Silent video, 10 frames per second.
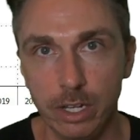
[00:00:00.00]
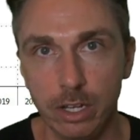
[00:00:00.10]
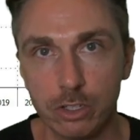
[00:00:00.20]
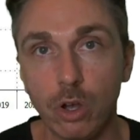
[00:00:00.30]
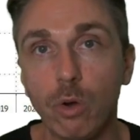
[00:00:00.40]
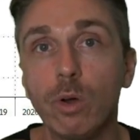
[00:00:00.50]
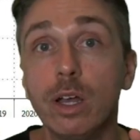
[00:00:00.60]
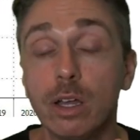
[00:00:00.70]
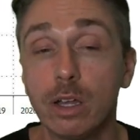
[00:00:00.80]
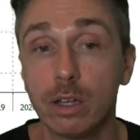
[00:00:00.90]
So,
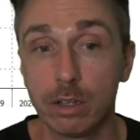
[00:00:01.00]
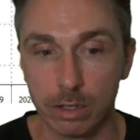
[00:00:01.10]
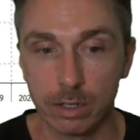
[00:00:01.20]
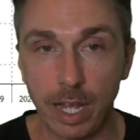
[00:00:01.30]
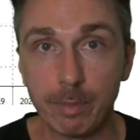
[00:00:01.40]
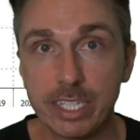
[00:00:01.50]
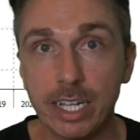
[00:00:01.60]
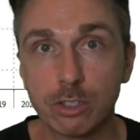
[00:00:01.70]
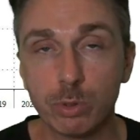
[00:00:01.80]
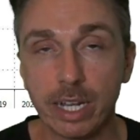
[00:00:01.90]
common
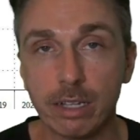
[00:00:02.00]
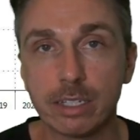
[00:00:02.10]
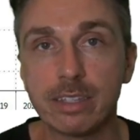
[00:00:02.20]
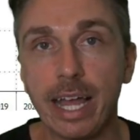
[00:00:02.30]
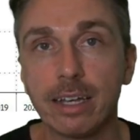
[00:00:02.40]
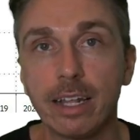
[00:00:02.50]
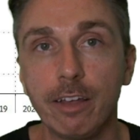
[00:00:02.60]
sense would tell us that